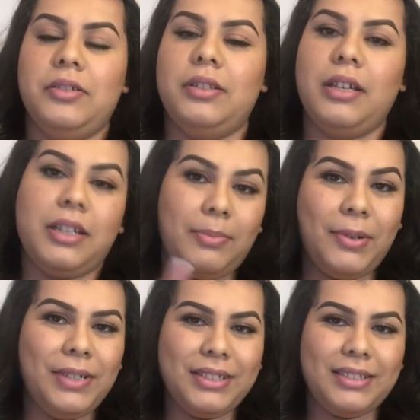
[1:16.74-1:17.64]
then keep
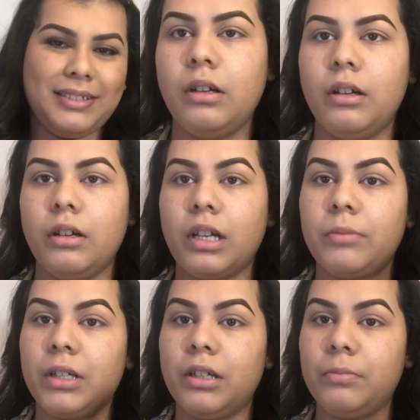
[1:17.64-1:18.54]
on watching. Okay,
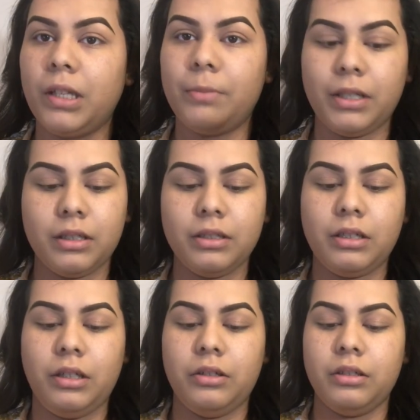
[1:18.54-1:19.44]
I'm gonna apply my
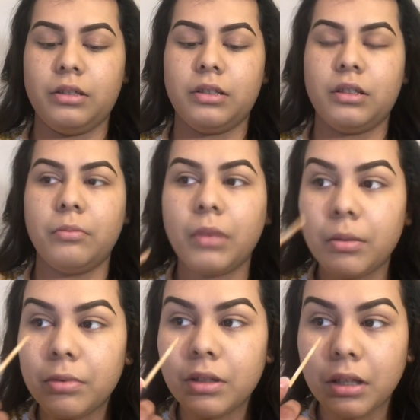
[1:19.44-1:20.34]
concealer, and this is the
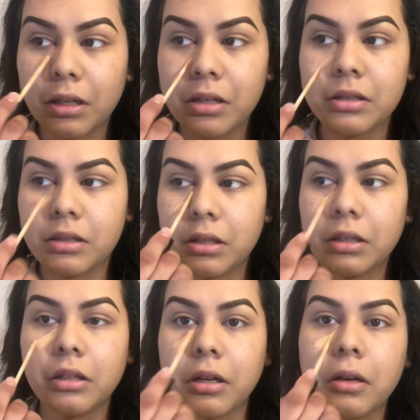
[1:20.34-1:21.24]
Maybelline
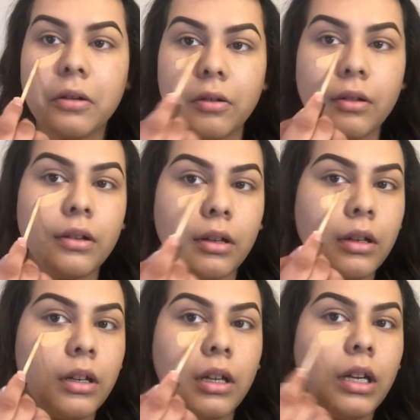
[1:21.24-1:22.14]
concealer,
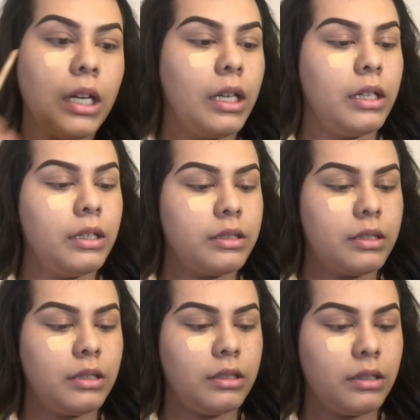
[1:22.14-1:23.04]
and it's
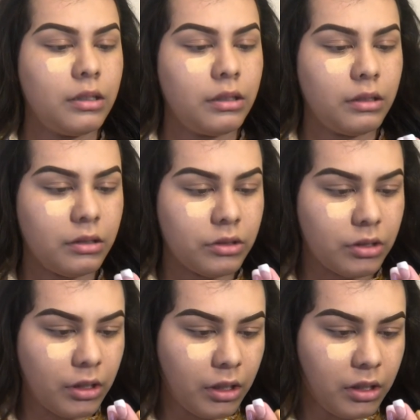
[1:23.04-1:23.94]
in the
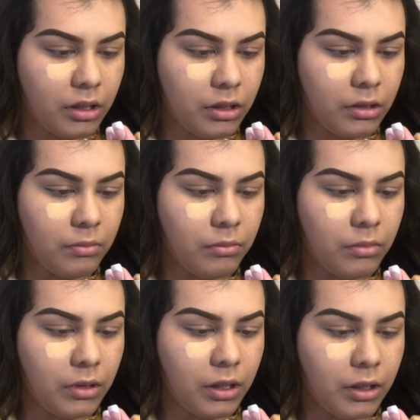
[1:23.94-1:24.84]
shade
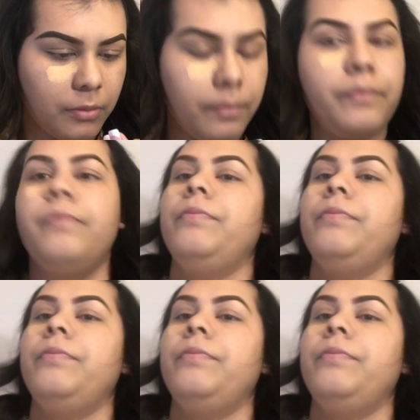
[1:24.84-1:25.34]
Medium.